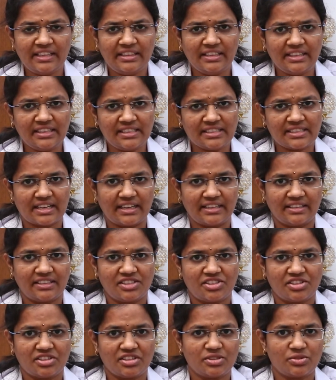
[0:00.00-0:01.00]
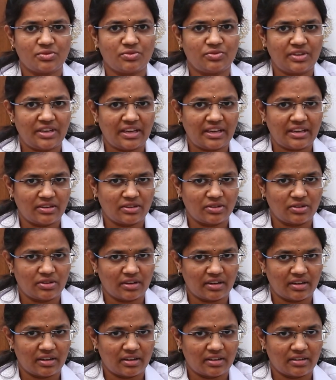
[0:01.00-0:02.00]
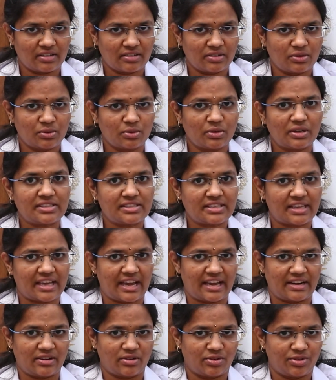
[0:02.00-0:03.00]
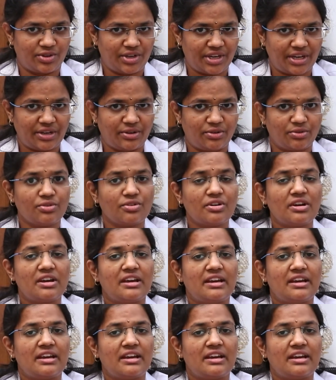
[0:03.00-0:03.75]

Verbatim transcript: in these conditions we uh, do a scan on day 2